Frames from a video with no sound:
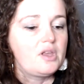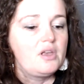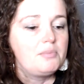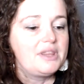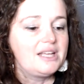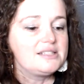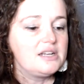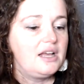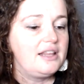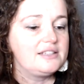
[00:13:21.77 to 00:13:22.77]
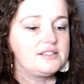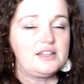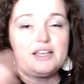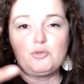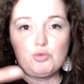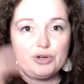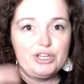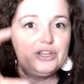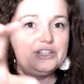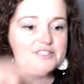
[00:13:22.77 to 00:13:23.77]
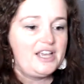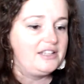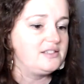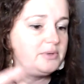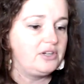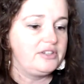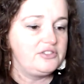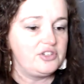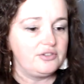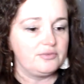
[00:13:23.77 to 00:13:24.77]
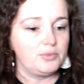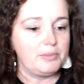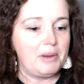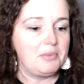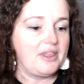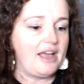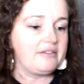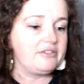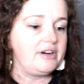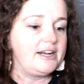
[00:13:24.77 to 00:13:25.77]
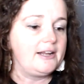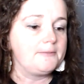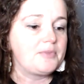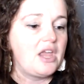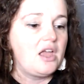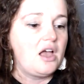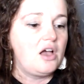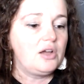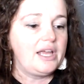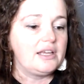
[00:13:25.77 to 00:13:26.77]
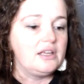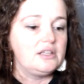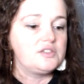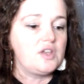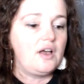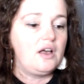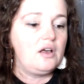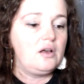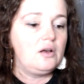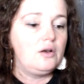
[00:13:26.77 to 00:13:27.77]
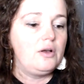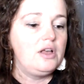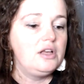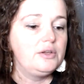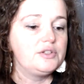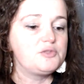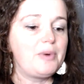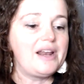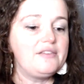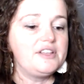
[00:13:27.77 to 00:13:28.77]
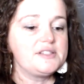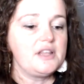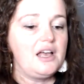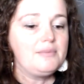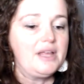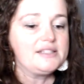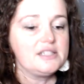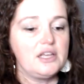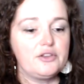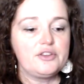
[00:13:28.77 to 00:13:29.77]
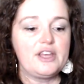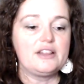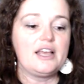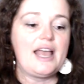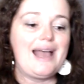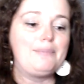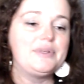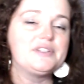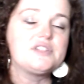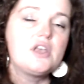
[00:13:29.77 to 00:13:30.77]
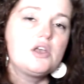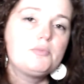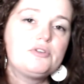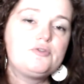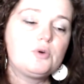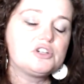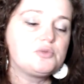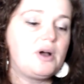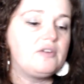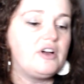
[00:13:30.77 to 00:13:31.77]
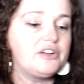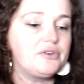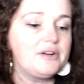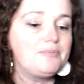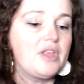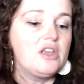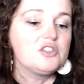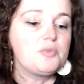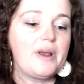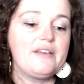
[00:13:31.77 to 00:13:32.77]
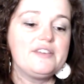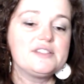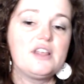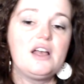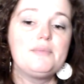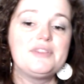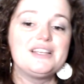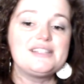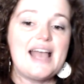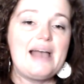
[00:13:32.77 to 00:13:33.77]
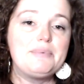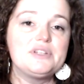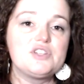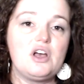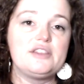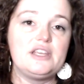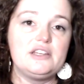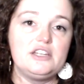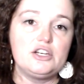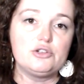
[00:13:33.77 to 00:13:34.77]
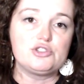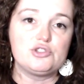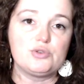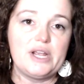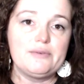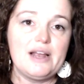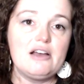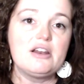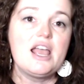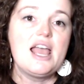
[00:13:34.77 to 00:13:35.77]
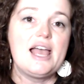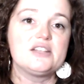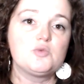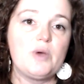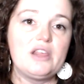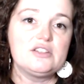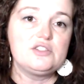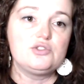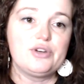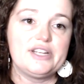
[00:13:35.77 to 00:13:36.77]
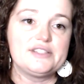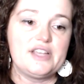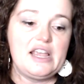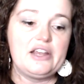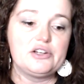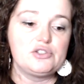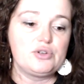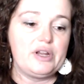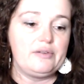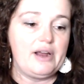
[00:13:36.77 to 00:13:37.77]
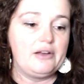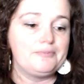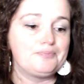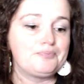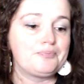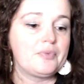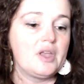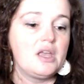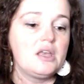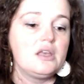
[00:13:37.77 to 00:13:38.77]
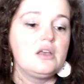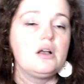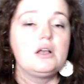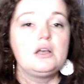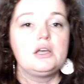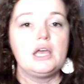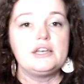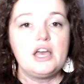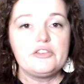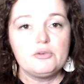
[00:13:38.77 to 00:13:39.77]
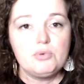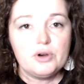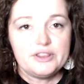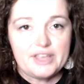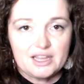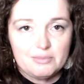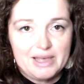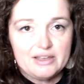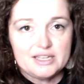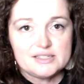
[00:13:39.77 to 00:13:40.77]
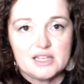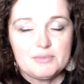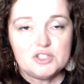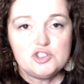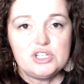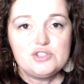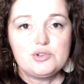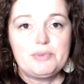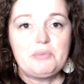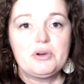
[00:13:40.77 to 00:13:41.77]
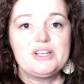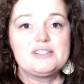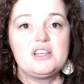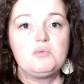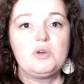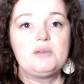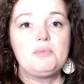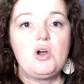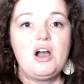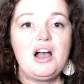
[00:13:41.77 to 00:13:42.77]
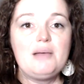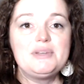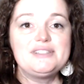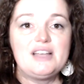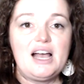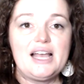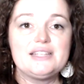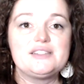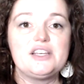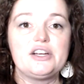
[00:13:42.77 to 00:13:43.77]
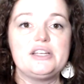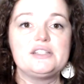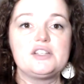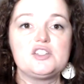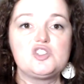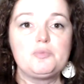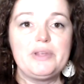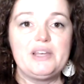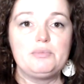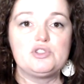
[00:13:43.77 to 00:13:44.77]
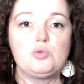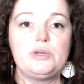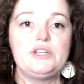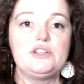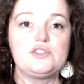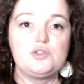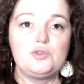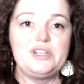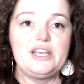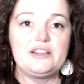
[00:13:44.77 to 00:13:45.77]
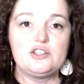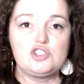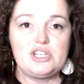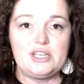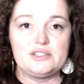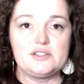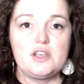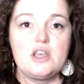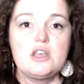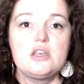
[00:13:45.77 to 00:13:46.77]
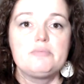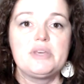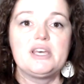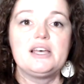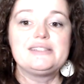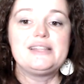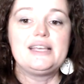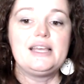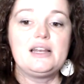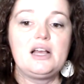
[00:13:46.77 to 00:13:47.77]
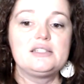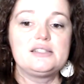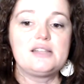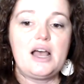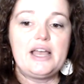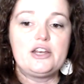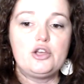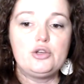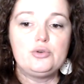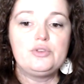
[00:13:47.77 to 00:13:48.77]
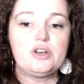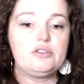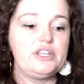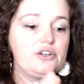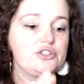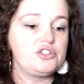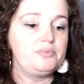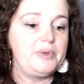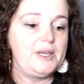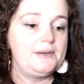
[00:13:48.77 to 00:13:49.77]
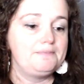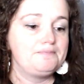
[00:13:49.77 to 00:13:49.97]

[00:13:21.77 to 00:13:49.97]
that's like real intense. We don't need to remember that for right now. Okay, so spread of Islam, that's another thing that happens before 1200. Spread of Islam, this happens on the Indian Ocean trade route as well as the Trans-Saharan trade route. Another important thing about Islam that you need to remember is that when Muhammad dies, there is a split between the Sunni and the Shias because they cannot decide who their leader should be.